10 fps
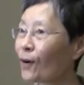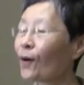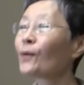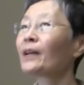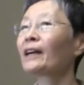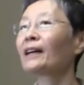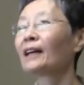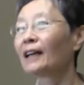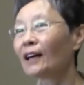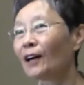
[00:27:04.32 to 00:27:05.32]
Oh, yeah.
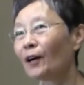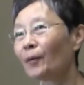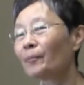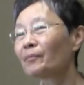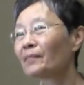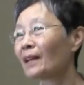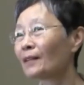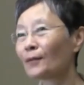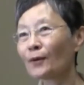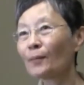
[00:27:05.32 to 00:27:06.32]
Um,
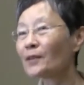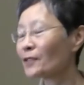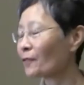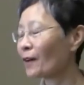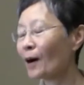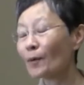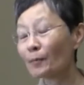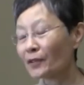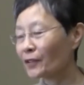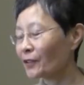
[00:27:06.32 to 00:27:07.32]
the Romans far
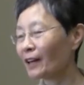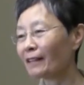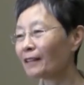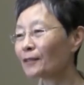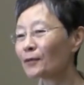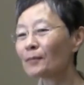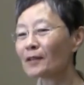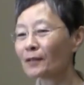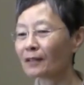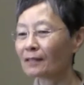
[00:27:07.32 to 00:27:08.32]
more brutal. I think the
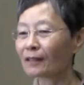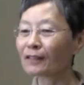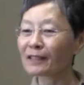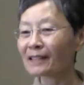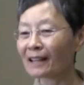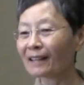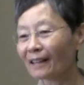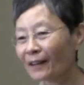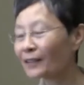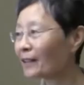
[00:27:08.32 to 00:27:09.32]
Romans were sort of
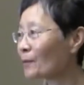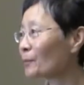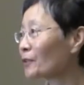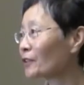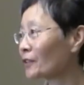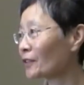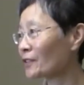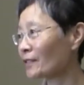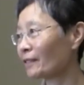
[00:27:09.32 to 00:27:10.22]
singularity in brutalness.